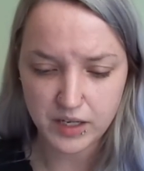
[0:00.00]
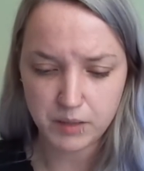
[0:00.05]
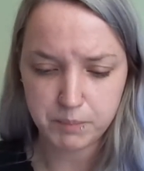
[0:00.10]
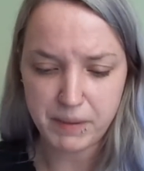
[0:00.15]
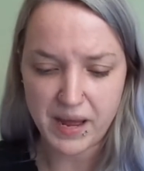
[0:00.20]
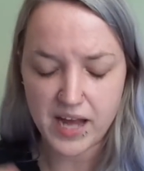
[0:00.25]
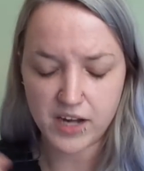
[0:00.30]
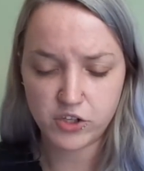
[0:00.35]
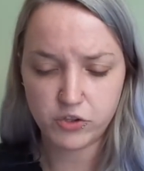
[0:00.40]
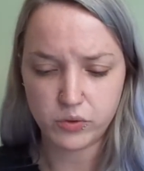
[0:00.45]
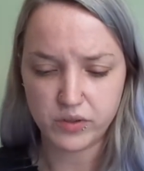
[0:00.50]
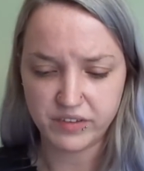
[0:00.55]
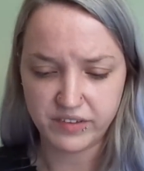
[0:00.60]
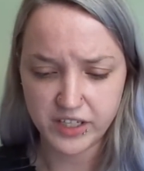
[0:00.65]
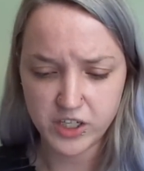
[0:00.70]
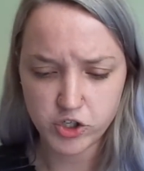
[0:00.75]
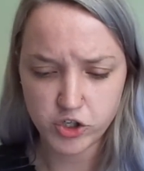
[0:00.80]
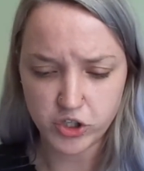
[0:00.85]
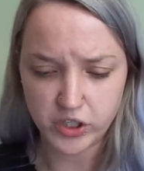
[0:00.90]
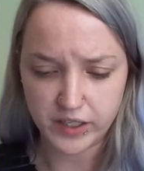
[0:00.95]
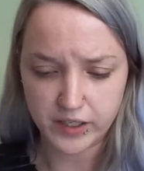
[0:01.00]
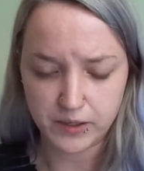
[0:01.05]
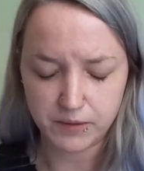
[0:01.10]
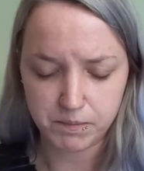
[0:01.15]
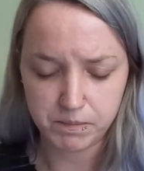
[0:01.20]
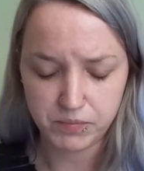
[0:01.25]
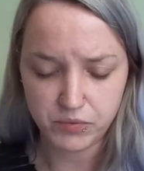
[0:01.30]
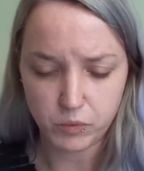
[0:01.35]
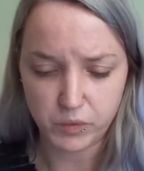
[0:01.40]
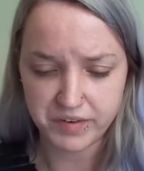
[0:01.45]
back to addiction
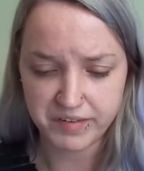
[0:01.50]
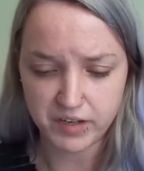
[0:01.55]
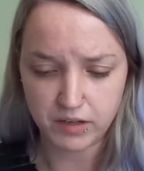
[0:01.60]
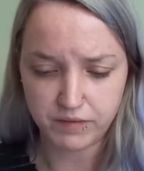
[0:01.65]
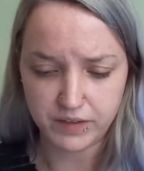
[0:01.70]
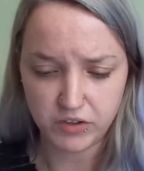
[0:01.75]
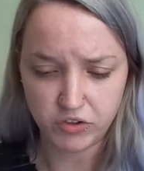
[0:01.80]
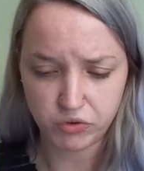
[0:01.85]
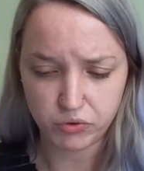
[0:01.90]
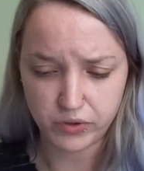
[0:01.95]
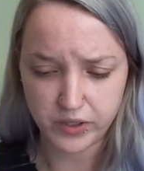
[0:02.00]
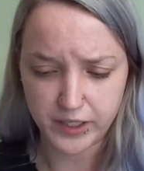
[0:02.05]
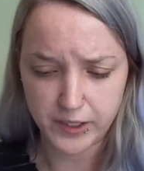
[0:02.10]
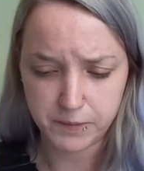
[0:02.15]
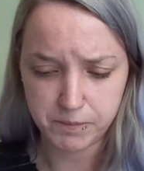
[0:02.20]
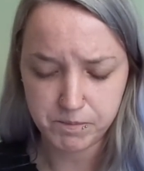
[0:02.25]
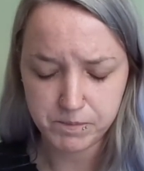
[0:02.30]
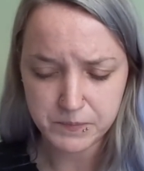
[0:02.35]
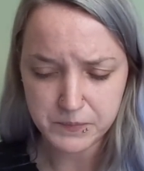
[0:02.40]
with self-injury,